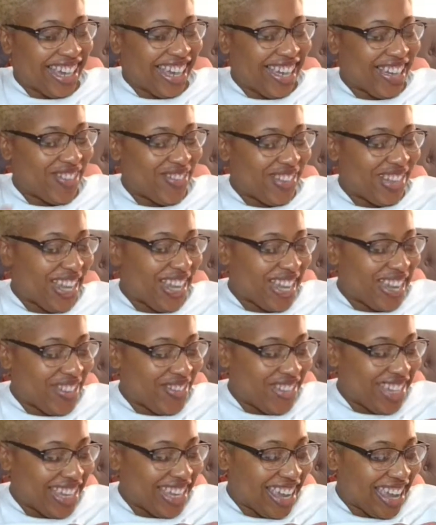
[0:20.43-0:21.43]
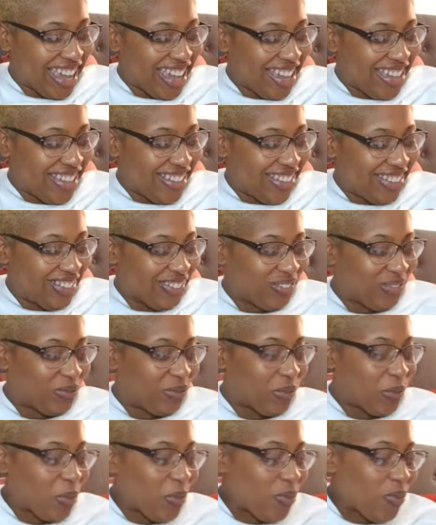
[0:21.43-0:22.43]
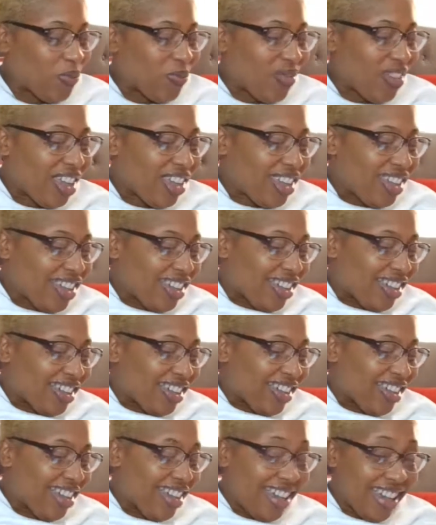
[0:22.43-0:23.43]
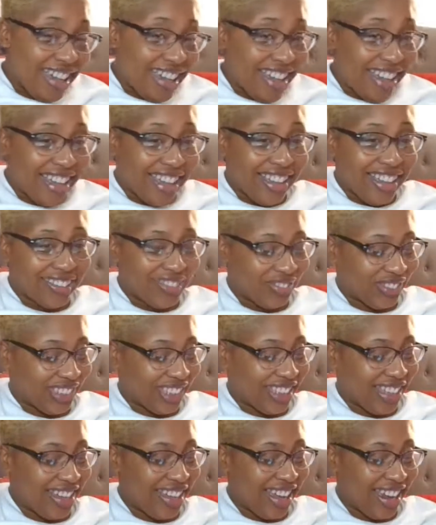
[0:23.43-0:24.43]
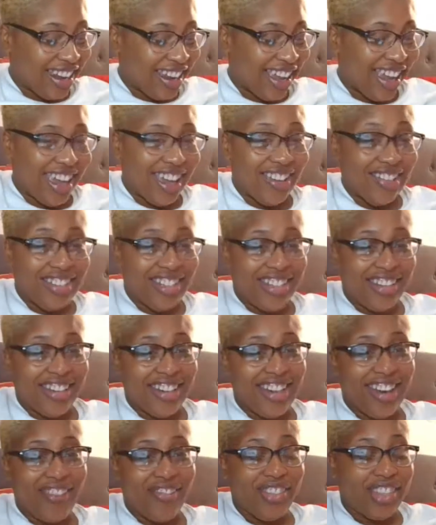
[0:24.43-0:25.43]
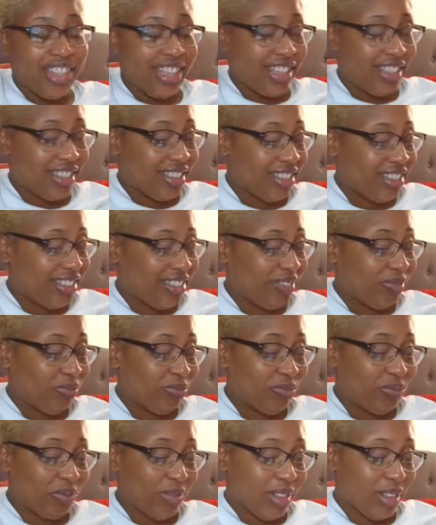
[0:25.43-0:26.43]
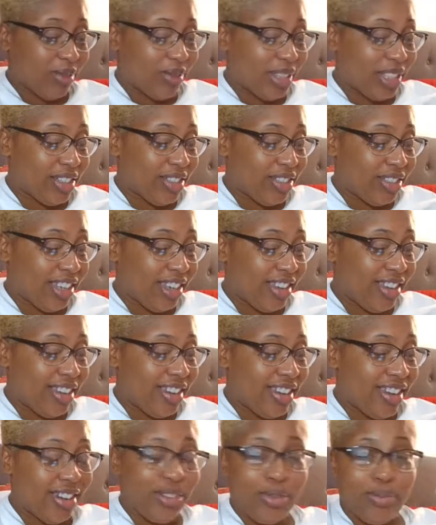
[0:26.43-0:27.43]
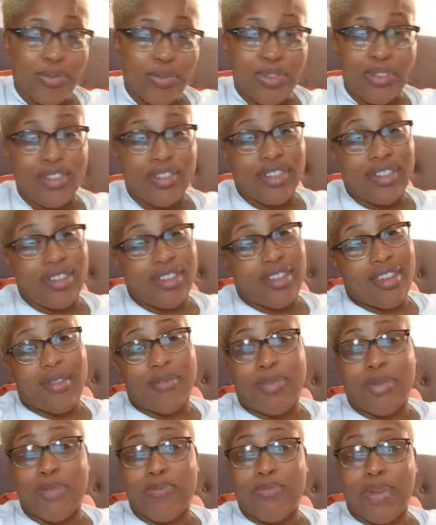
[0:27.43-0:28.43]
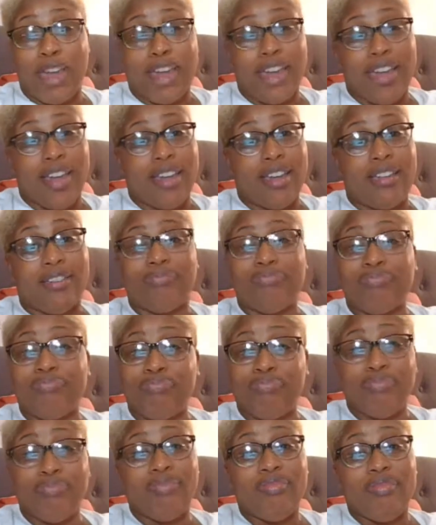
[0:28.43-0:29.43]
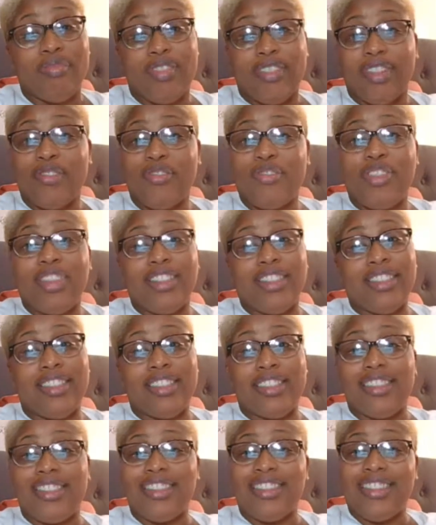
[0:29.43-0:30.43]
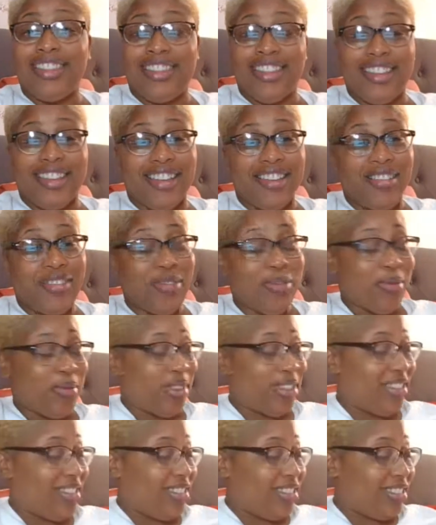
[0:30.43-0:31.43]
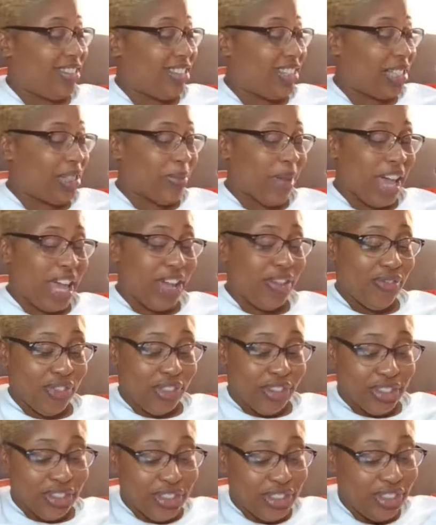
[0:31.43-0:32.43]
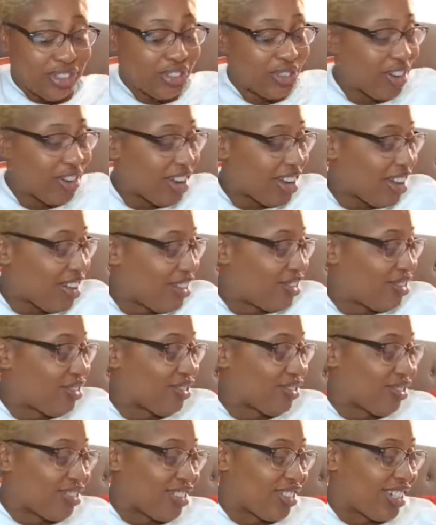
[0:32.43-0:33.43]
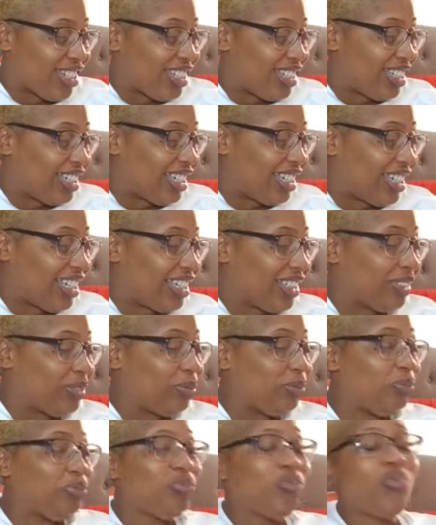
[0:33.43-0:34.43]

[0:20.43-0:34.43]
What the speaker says: I'm coming, y'all. Huh. I got a countdown and everything. Look, I'm still taking contributions. They'll be paid for this stuff. But this is my first trial run.